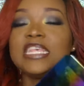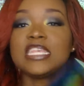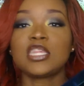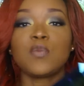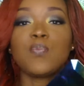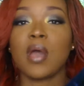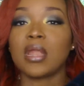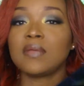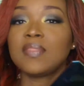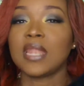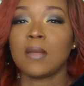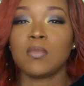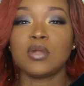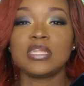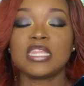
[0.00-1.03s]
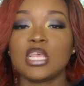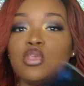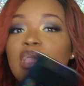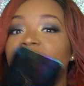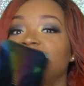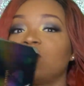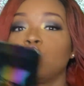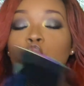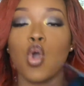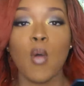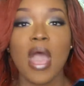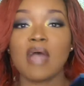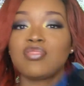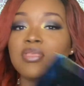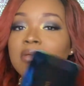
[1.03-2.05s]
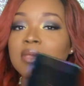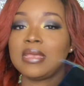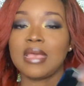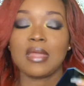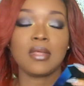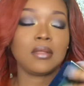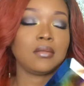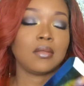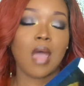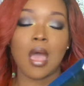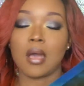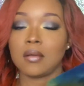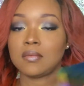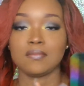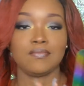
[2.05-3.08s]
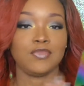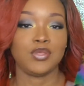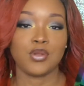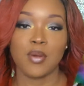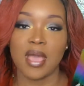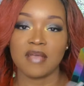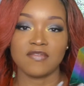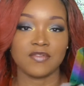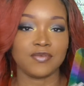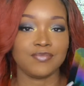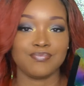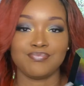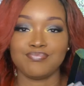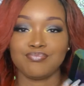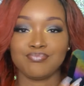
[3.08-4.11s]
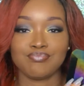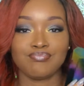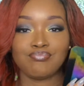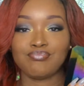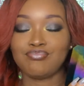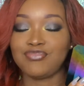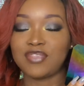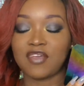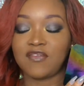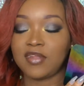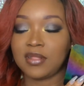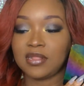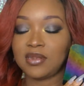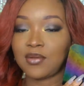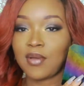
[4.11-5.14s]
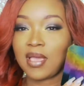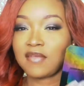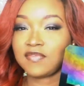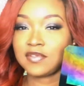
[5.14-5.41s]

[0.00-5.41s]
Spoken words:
this a product that I'm gonna say you have to go out there and get it? Nah, you don't have to. Definitely don't have